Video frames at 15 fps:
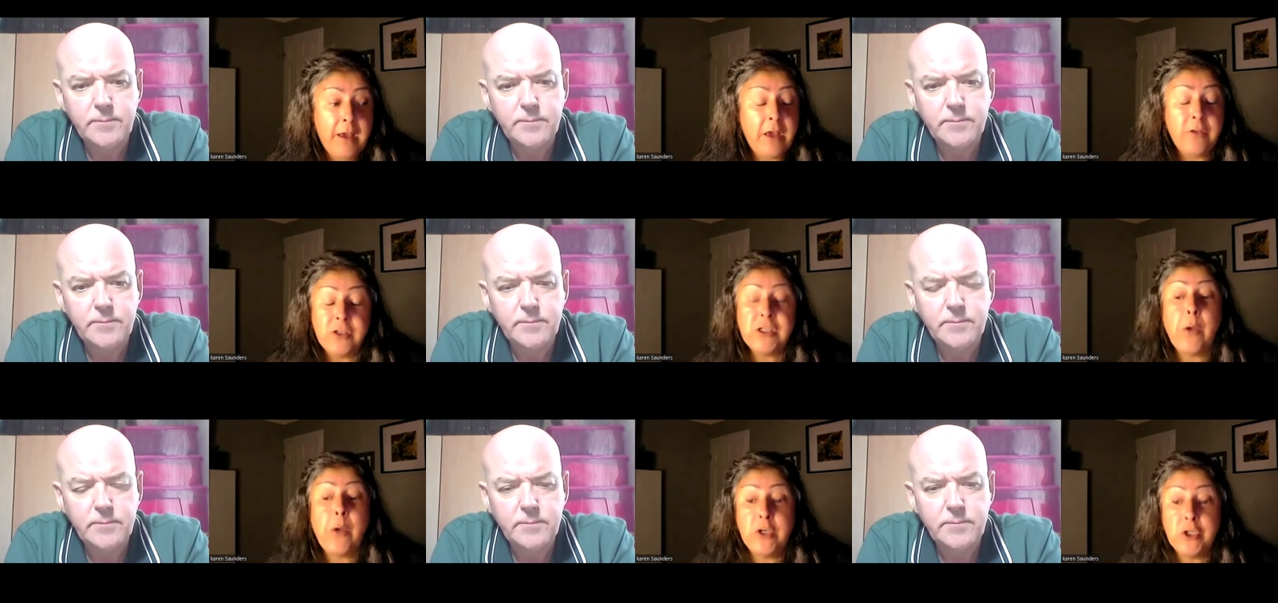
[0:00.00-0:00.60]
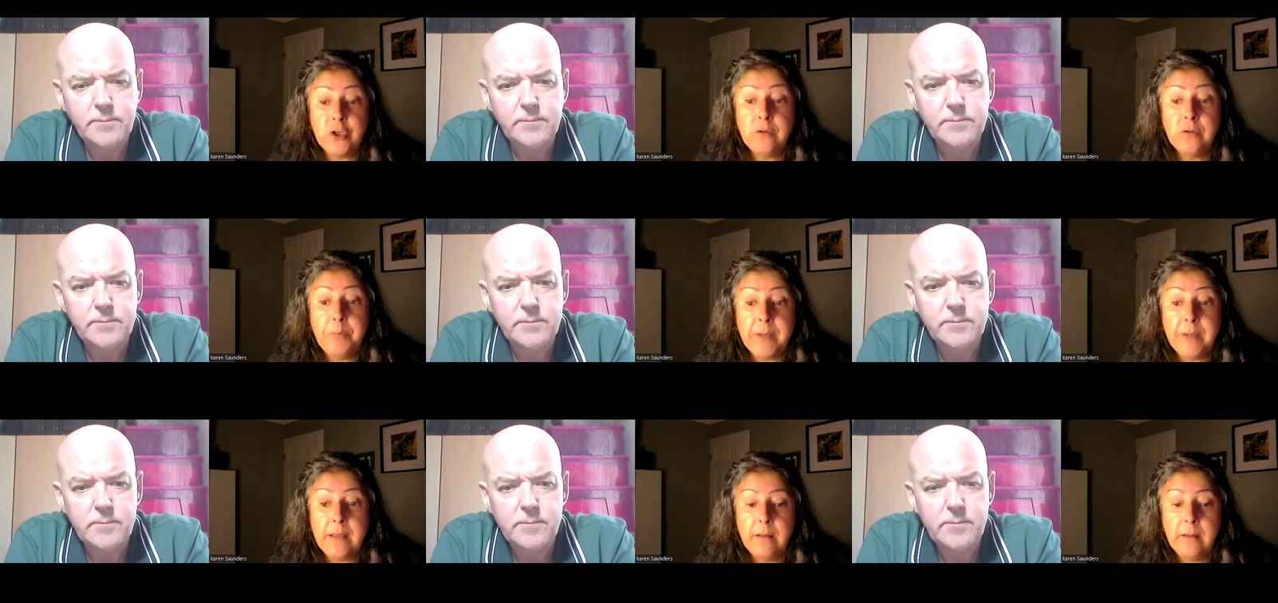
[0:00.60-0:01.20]
Speaker 1: it, so it should
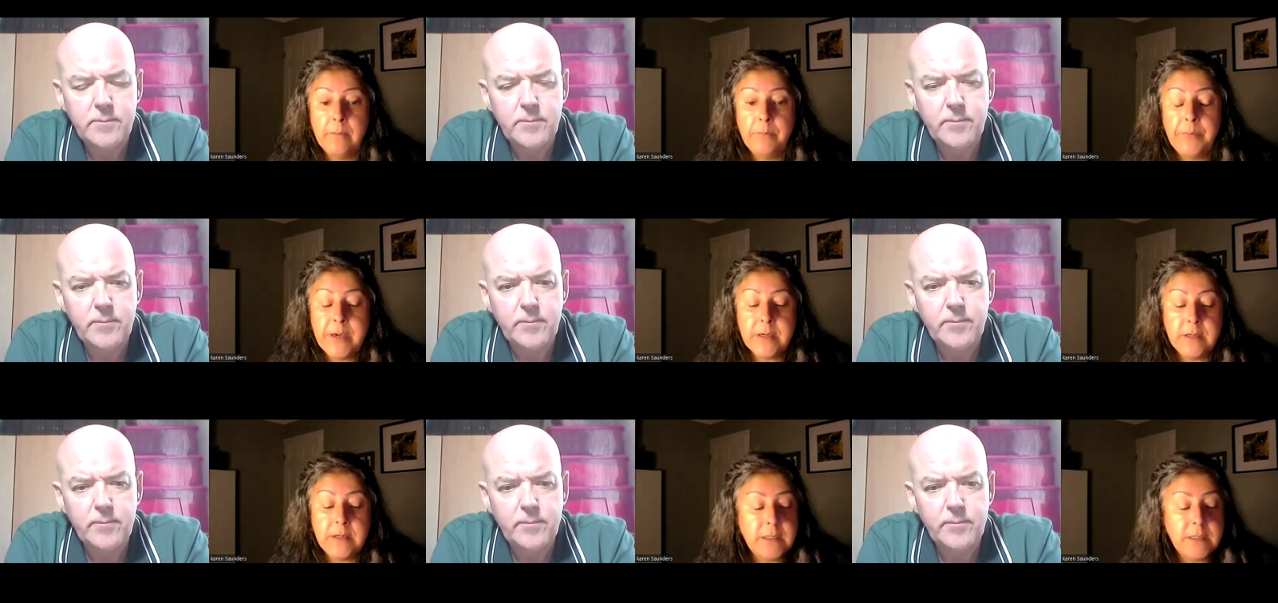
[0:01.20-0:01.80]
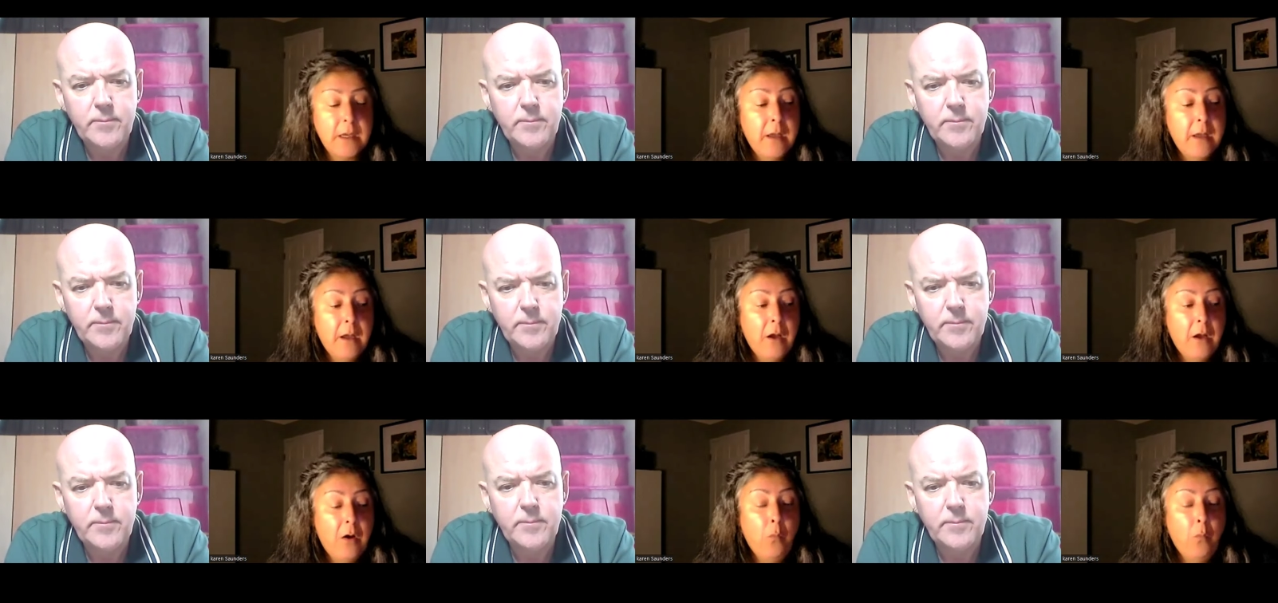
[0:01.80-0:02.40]
be because
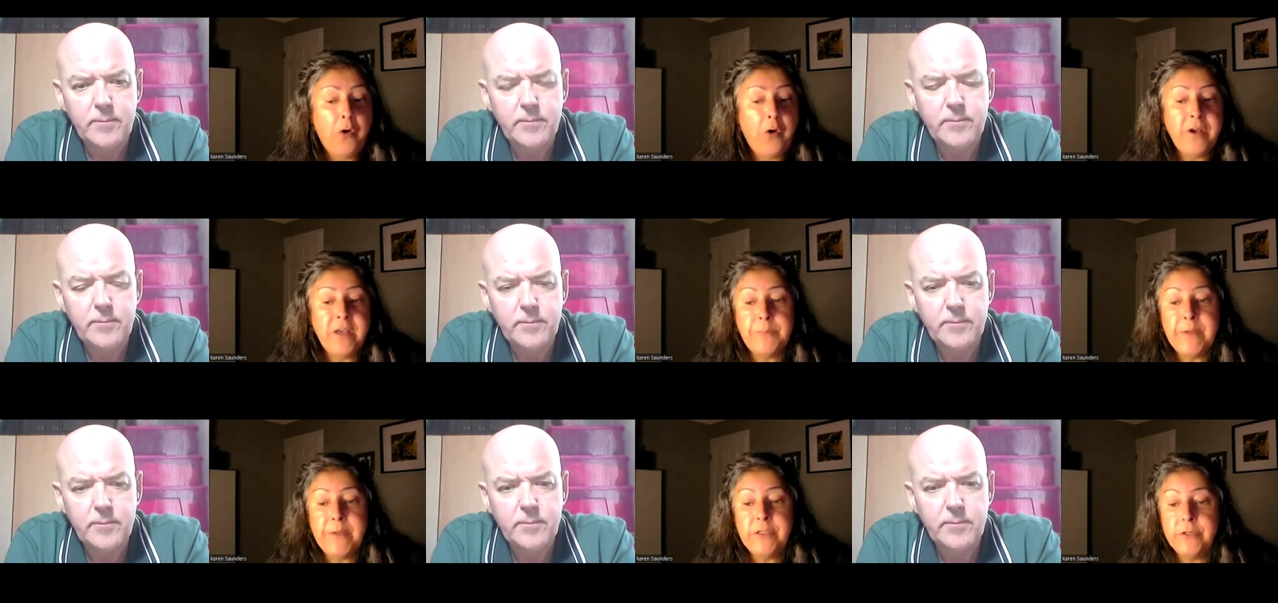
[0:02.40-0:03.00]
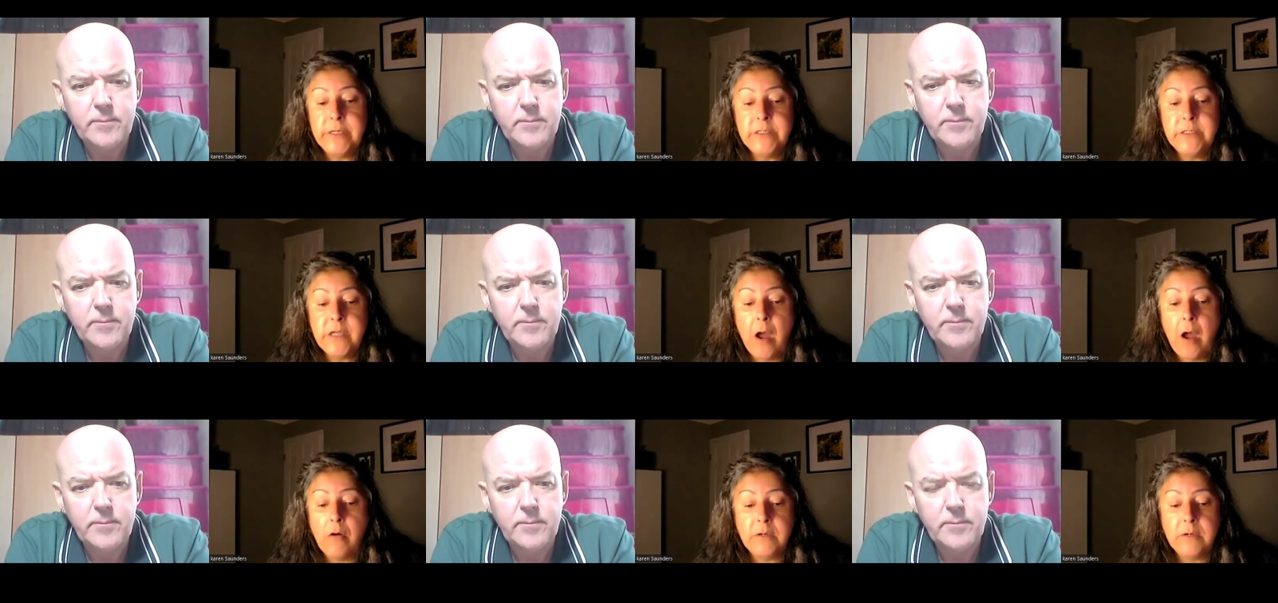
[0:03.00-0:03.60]
what has been done in
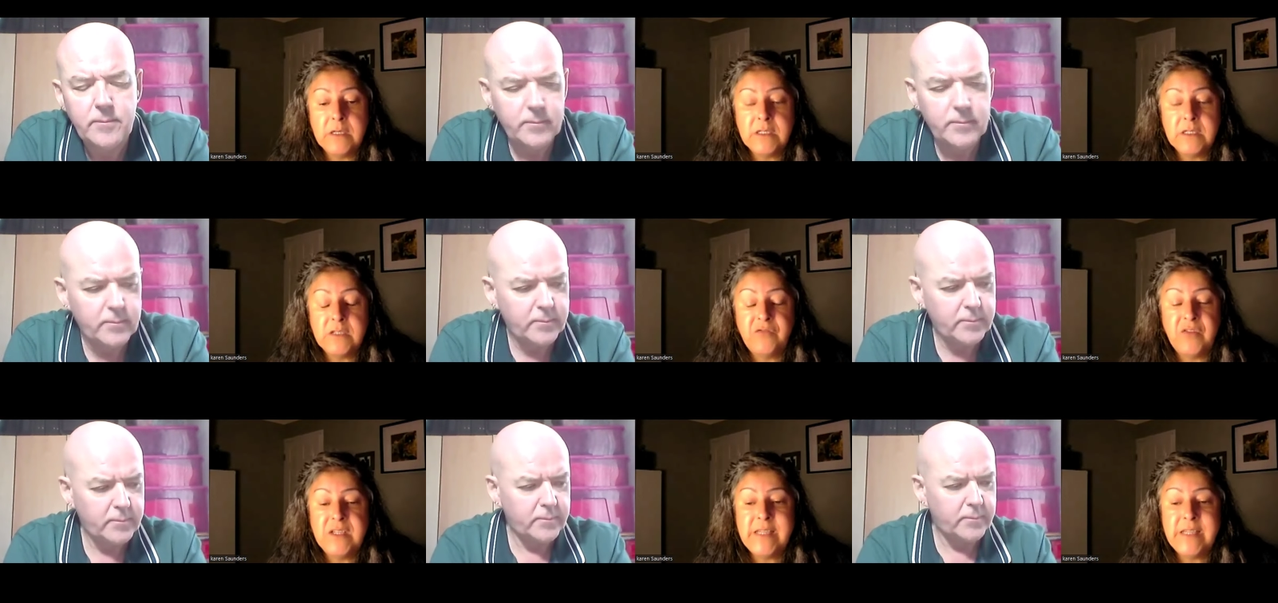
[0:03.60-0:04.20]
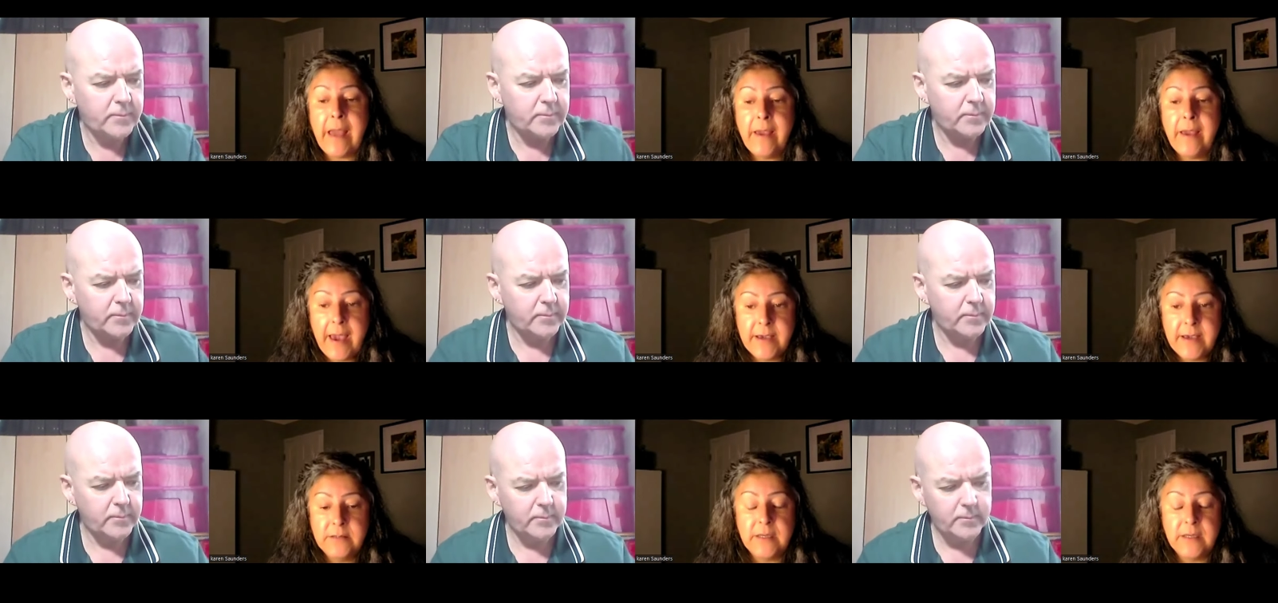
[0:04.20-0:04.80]
darkness for
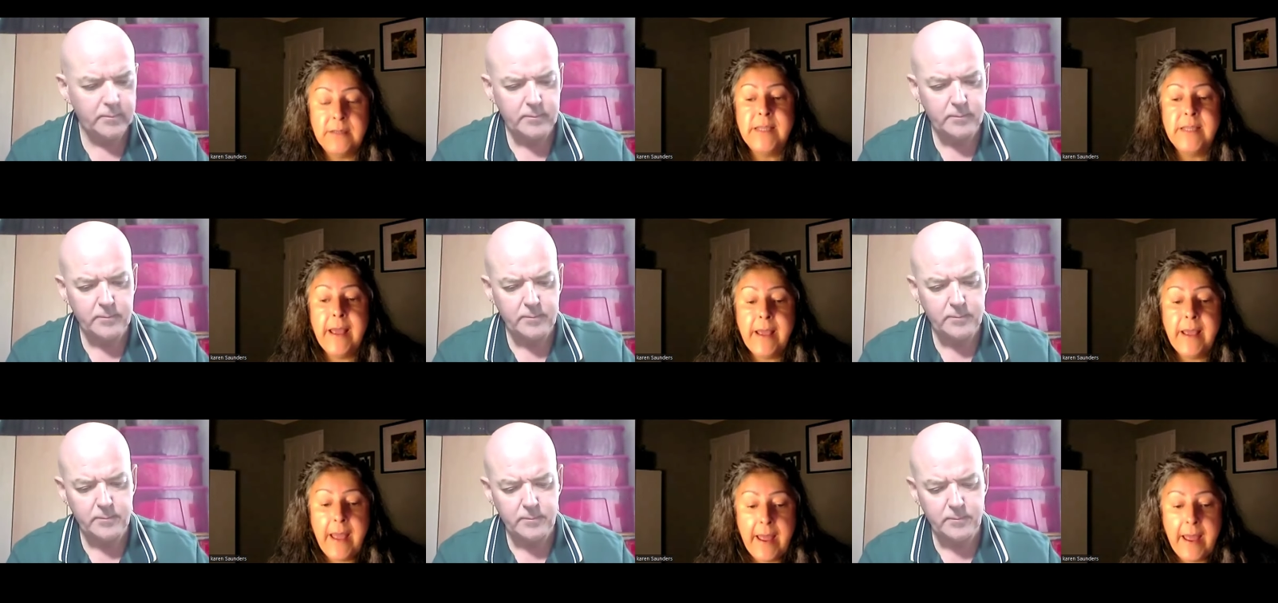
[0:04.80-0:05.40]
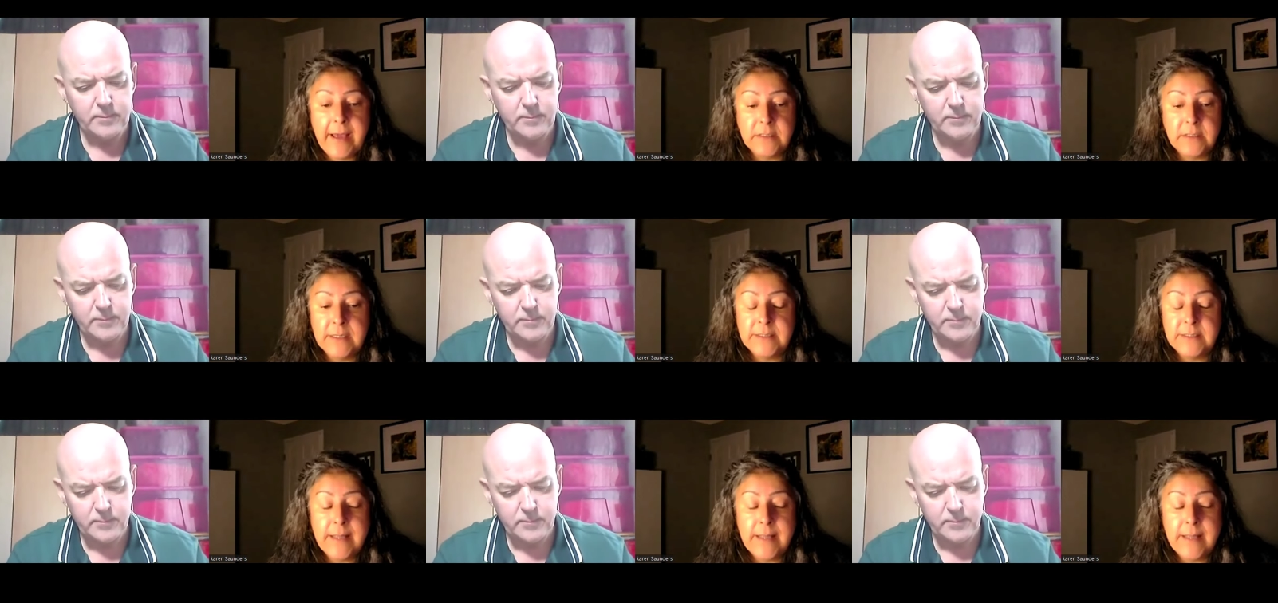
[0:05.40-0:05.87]
decades and decades is